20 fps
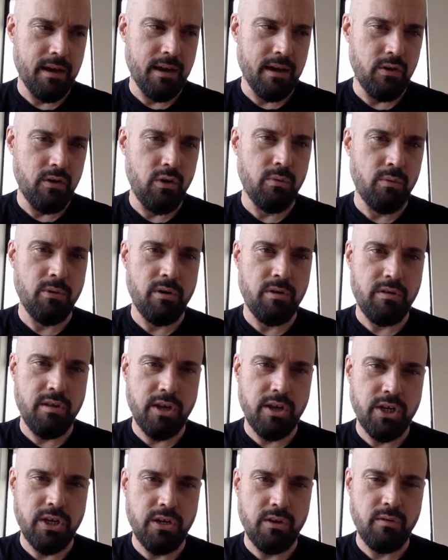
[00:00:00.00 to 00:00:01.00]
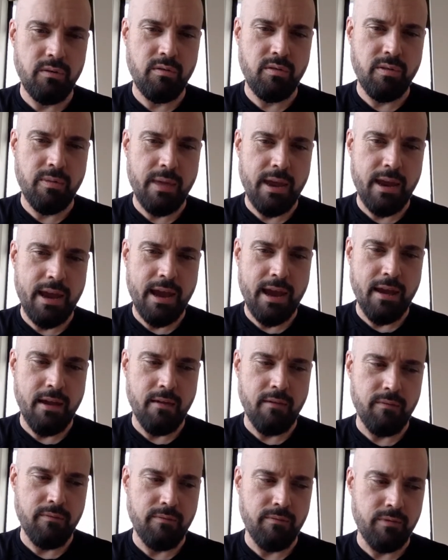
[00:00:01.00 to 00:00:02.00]
numerous issues that
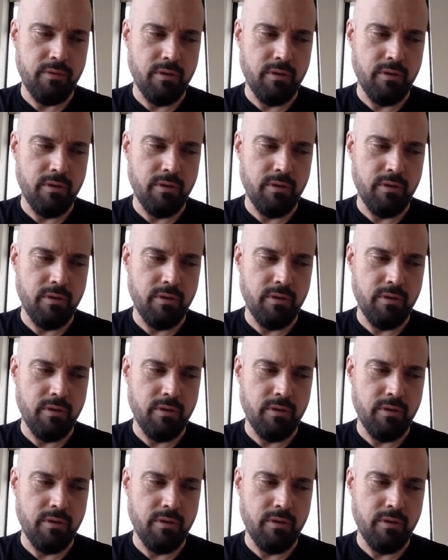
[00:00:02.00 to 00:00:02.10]
have